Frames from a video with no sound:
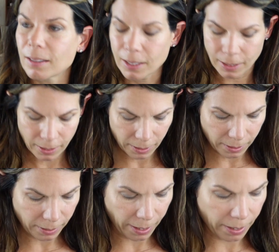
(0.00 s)
I need
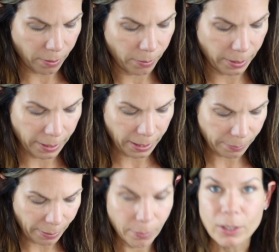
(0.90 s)
to like organize
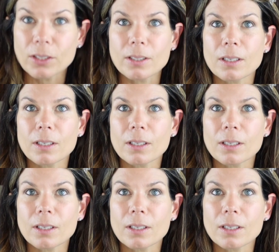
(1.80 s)
my brushes.